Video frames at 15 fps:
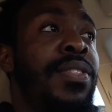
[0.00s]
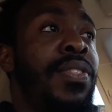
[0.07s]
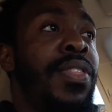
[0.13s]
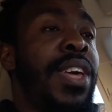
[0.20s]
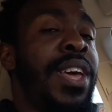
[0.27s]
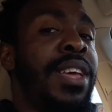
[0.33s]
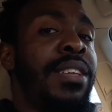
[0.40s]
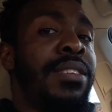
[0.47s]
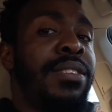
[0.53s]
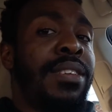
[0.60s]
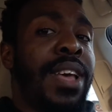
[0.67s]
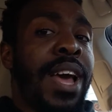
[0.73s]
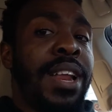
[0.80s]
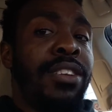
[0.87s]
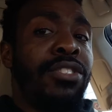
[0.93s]
things
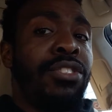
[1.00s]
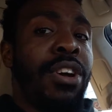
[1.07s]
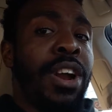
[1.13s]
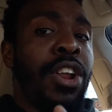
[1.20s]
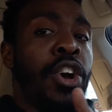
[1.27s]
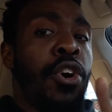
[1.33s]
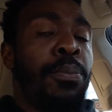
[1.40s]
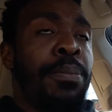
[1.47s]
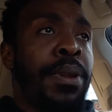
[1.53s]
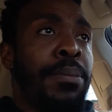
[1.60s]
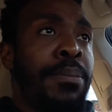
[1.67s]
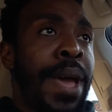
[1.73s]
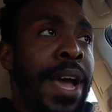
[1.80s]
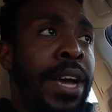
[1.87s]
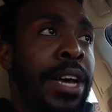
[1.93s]
kind of started
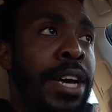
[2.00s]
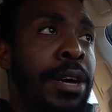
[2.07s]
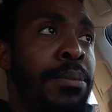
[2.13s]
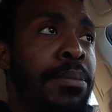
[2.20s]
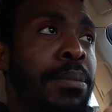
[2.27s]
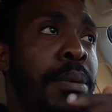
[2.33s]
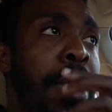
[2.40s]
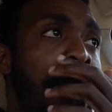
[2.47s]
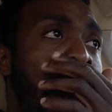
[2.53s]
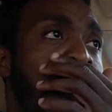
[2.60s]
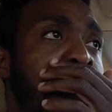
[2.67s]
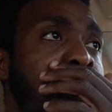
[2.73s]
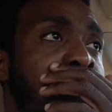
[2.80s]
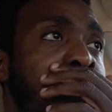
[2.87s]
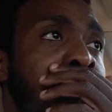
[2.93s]
opening back up,
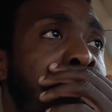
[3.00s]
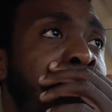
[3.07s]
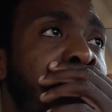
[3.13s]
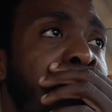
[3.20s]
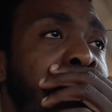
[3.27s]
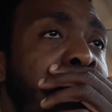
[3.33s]
and then